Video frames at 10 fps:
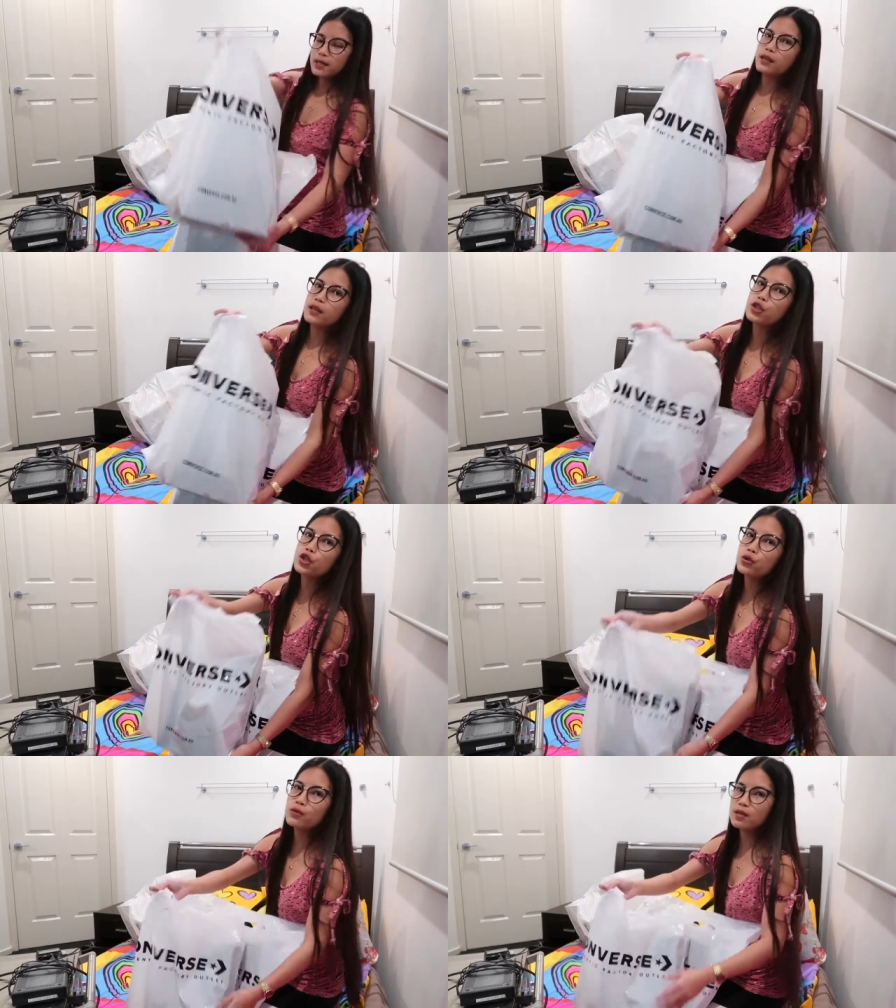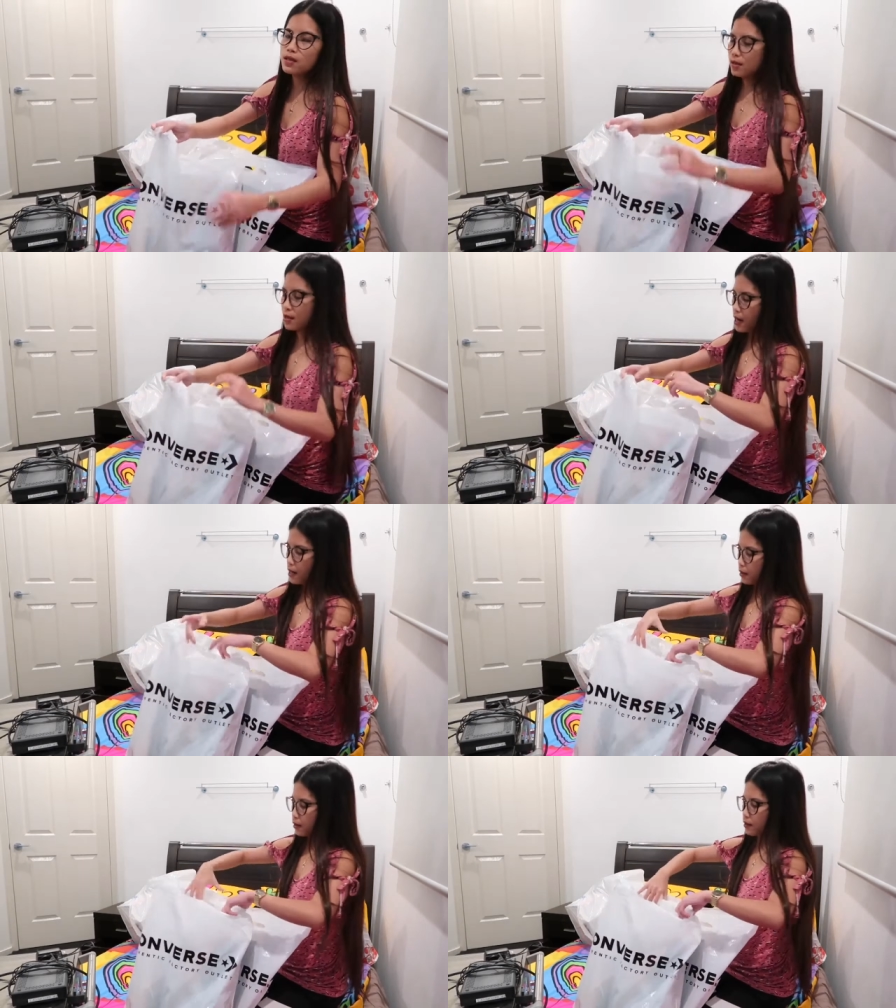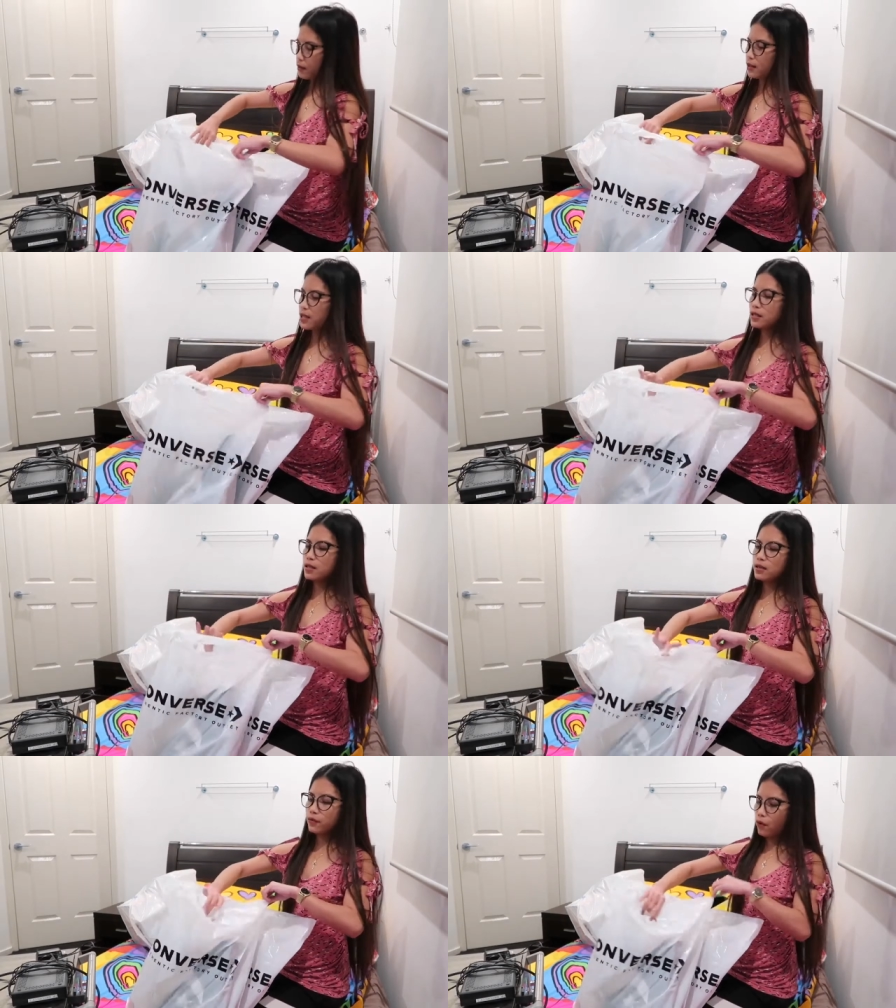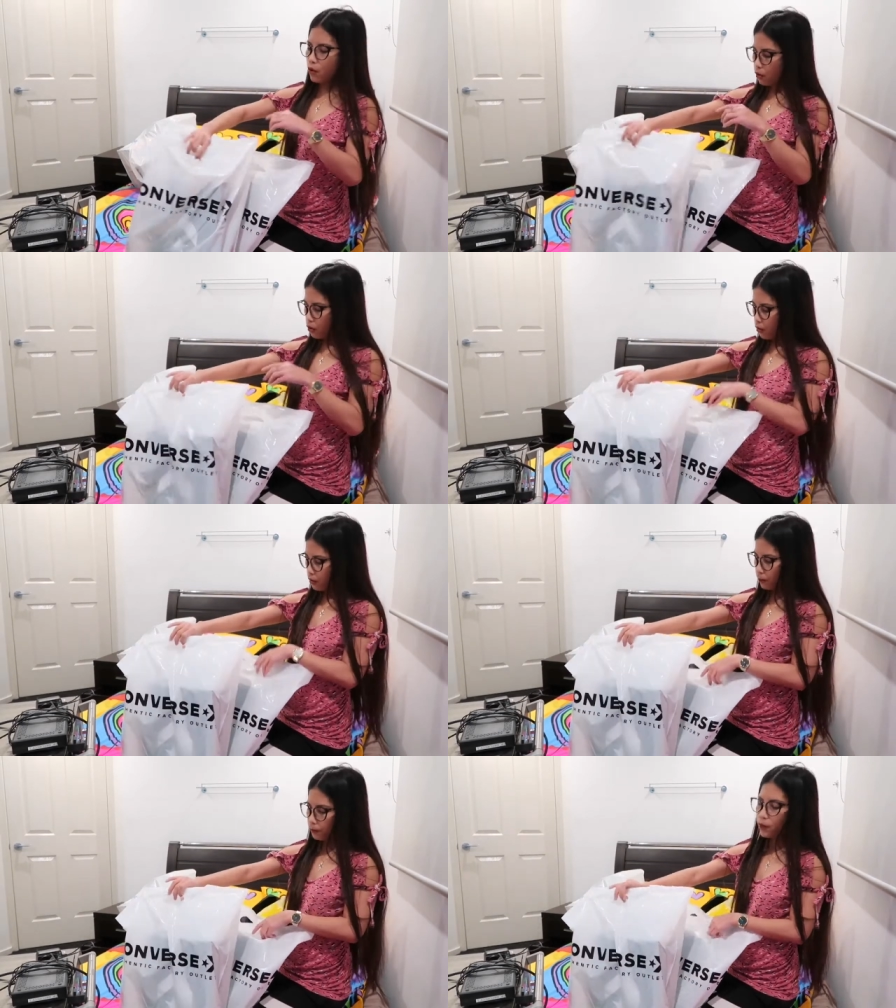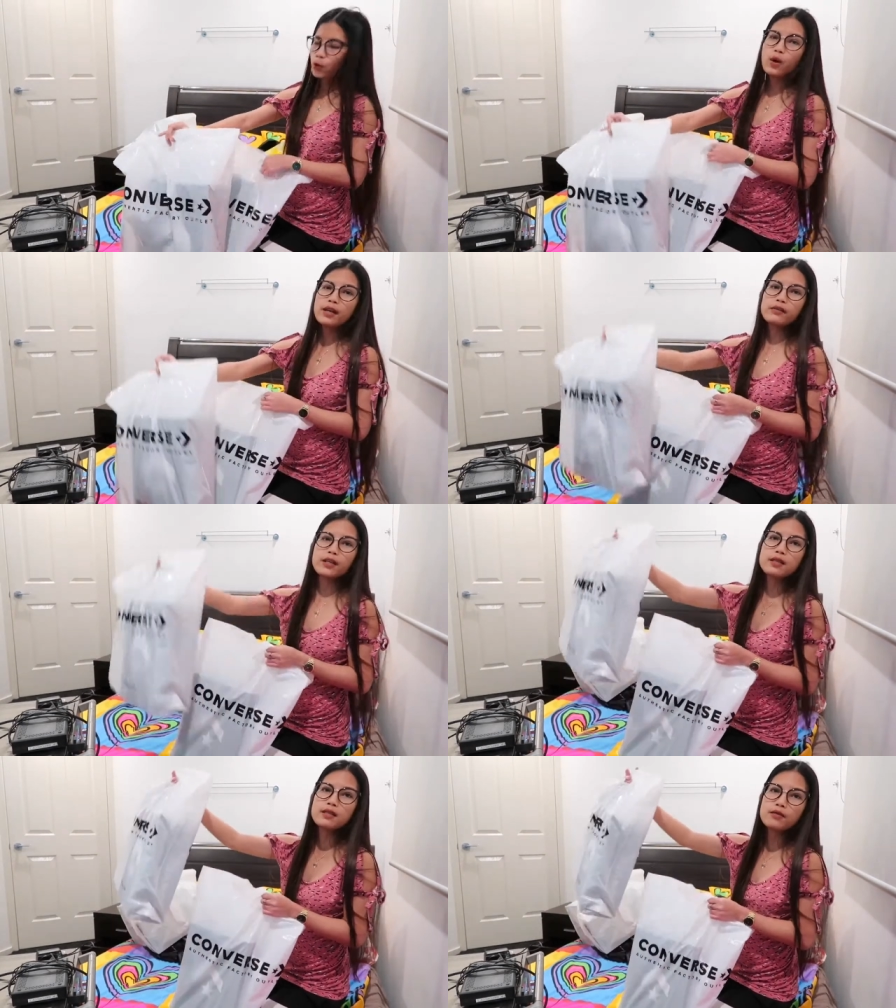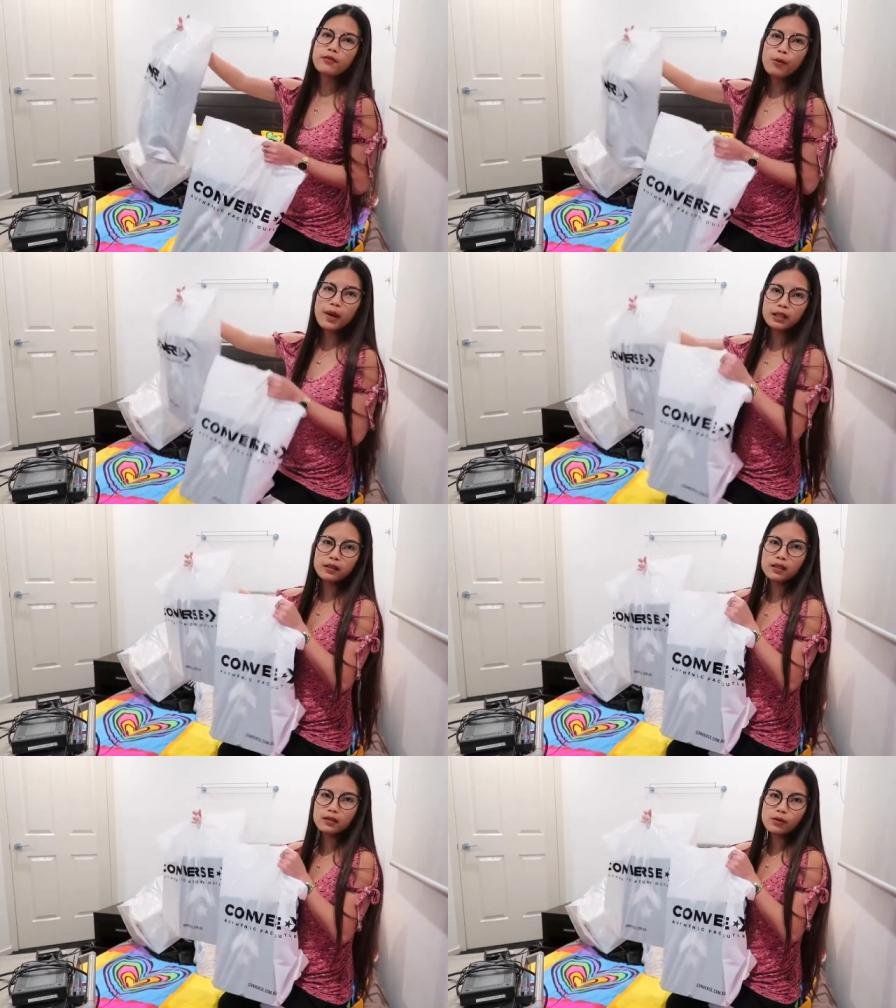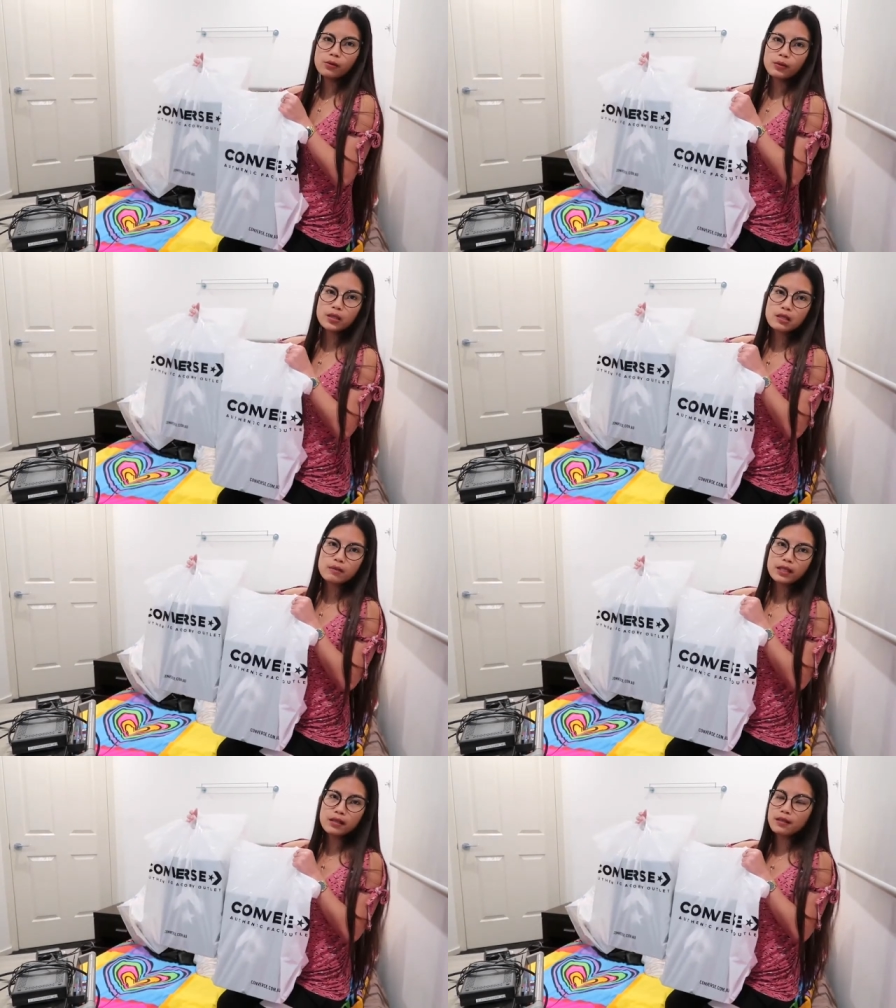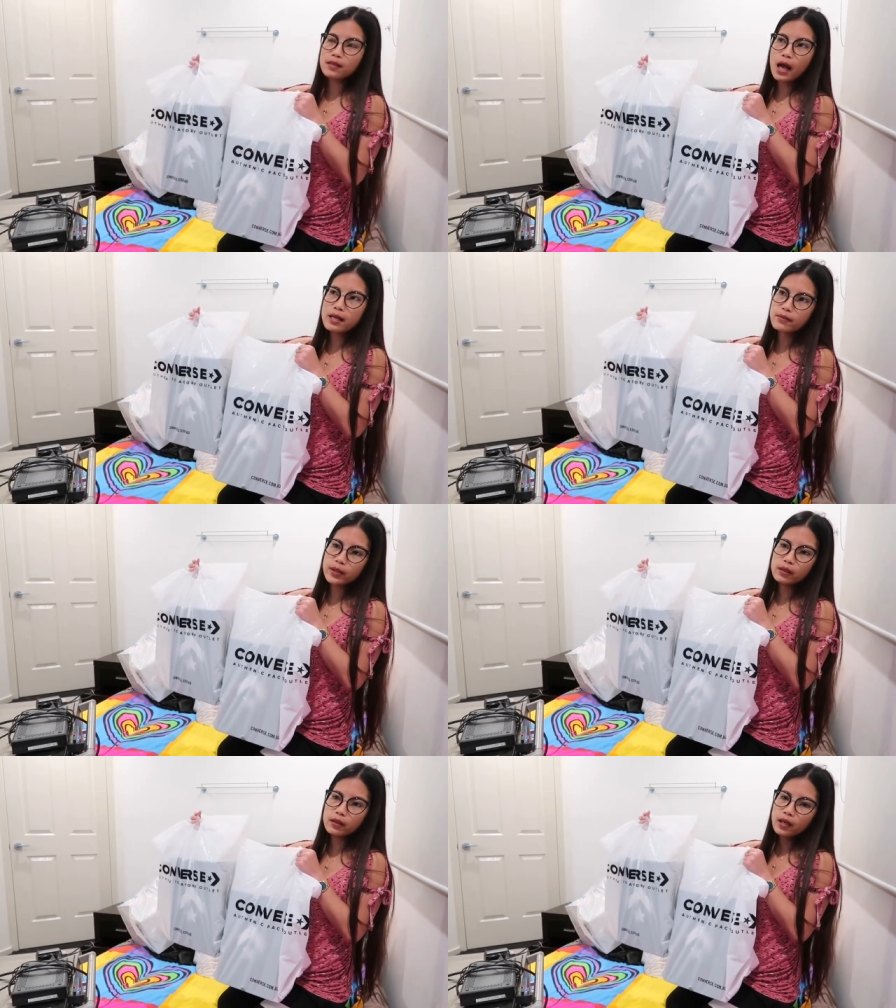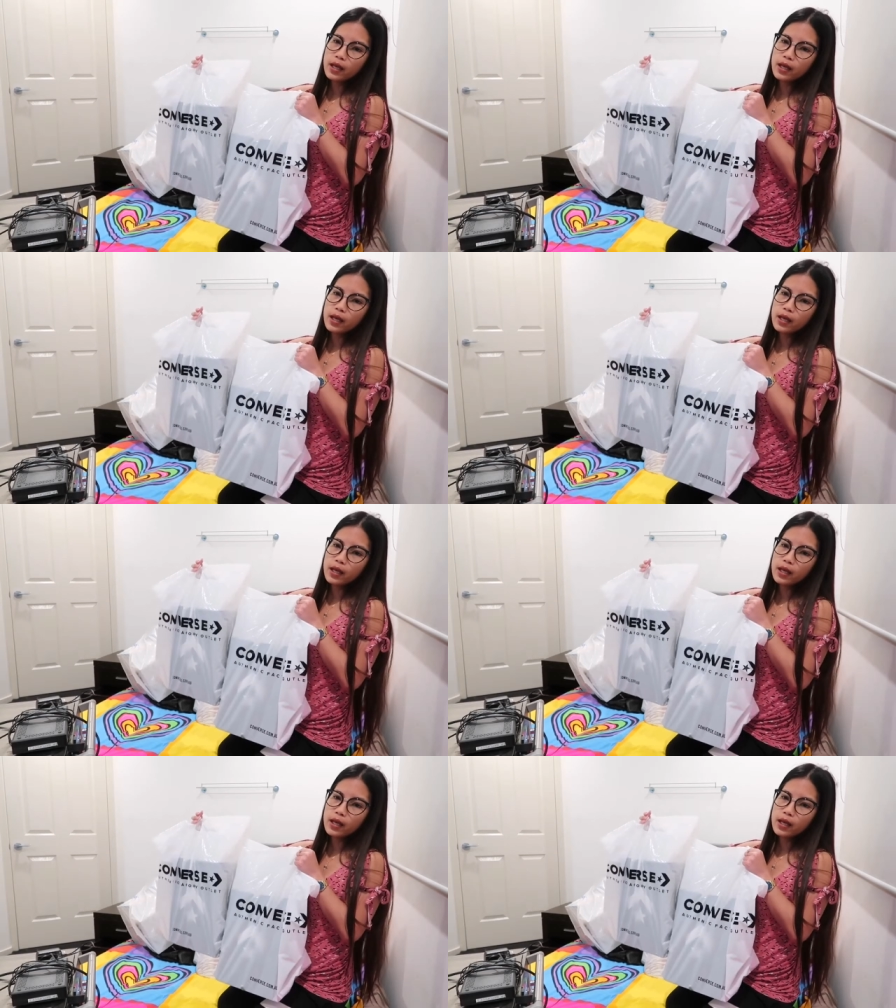these are shoes, guys. This is for... One of these is for my tito, which is my tita's husband.